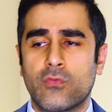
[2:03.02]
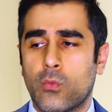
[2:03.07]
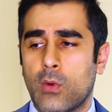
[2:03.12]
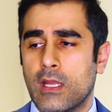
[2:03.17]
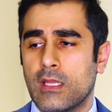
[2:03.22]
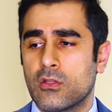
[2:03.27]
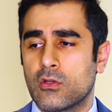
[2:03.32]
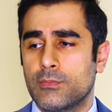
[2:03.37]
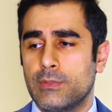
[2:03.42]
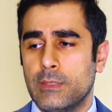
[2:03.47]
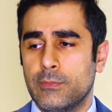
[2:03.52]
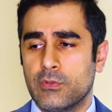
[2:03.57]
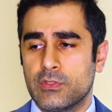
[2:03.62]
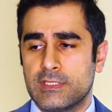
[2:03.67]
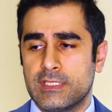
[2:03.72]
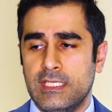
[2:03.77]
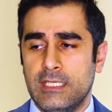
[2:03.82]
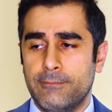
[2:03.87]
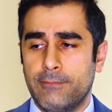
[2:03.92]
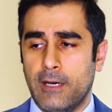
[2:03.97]
for regular people
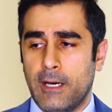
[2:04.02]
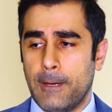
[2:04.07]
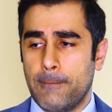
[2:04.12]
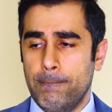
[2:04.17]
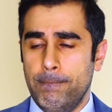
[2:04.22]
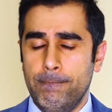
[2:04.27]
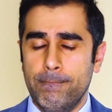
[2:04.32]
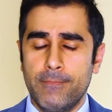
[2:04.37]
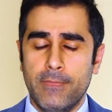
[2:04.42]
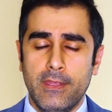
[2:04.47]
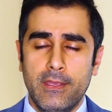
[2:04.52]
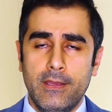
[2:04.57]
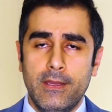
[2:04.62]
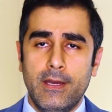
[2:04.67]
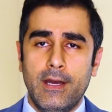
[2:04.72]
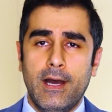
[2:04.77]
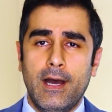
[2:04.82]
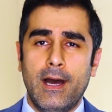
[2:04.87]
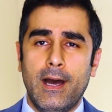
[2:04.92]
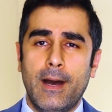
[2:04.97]
to keep up.
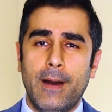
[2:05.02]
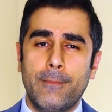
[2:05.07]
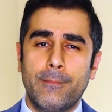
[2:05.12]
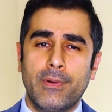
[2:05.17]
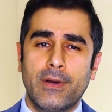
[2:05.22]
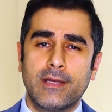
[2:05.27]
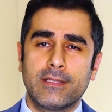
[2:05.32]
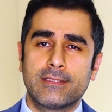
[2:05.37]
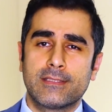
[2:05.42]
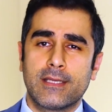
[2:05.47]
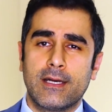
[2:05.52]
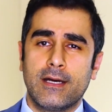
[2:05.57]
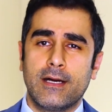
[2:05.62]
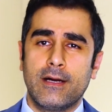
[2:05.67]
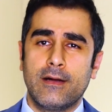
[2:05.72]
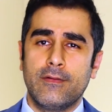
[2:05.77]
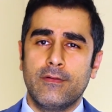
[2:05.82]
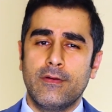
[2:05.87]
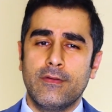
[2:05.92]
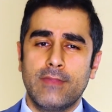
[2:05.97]
But
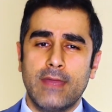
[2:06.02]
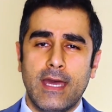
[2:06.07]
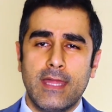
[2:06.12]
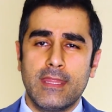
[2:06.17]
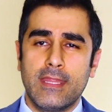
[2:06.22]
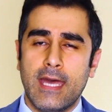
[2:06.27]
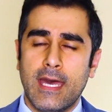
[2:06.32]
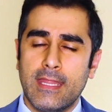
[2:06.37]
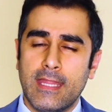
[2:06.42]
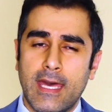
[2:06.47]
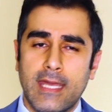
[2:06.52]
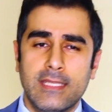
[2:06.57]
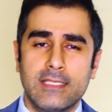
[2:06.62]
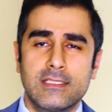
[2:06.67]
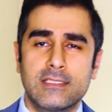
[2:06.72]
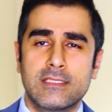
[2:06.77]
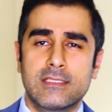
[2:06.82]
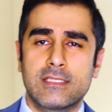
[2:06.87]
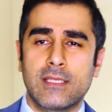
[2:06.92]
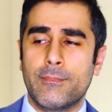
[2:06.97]
that
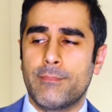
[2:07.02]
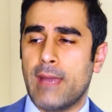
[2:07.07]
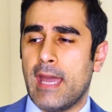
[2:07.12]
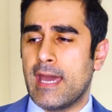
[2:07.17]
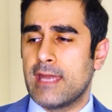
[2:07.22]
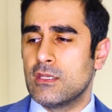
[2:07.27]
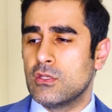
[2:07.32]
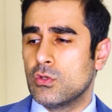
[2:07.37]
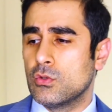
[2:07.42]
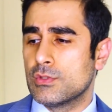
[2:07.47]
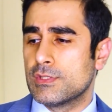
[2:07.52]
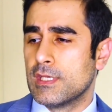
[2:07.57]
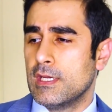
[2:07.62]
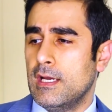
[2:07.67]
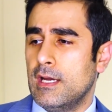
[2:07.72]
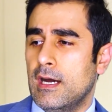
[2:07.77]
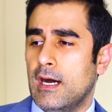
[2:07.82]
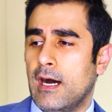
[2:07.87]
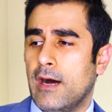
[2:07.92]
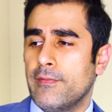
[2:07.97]
is some bad news
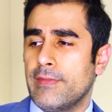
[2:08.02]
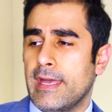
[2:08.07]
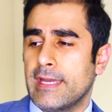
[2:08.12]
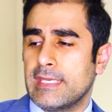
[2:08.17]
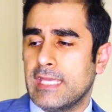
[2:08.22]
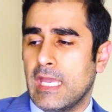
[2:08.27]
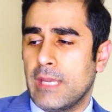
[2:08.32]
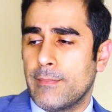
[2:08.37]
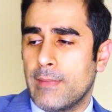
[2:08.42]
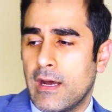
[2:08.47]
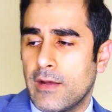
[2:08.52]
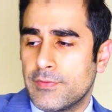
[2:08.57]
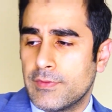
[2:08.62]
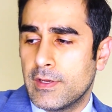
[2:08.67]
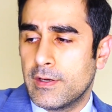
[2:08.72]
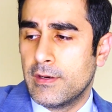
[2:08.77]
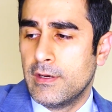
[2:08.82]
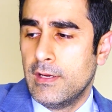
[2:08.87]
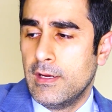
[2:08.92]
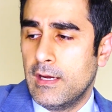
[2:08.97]
that came out
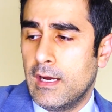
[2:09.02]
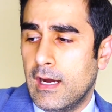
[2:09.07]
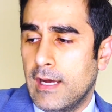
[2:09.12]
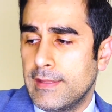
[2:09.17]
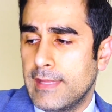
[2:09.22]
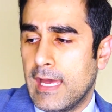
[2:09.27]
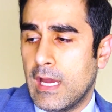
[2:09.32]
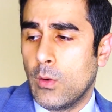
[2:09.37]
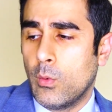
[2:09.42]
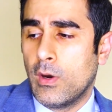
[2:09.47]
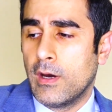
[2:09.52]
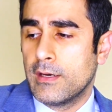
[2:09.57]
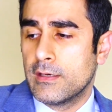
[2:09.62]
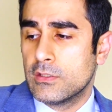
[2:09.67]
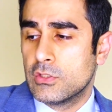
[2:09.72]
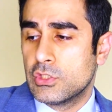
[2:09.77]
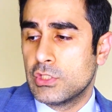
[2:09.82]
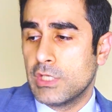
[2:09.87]
there that I wanted to